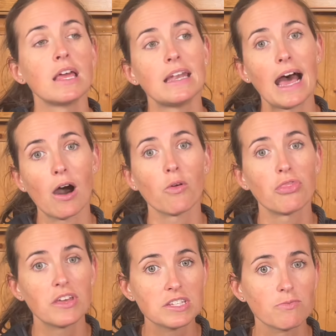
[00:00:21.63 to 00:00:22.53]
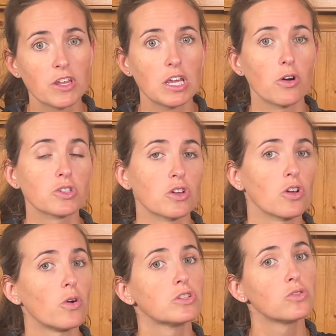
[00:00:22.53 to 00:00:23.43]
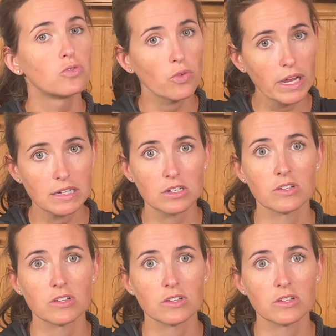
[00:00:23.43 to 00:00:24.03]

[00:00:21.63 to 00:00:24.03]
Now, this video is going to go into a great deal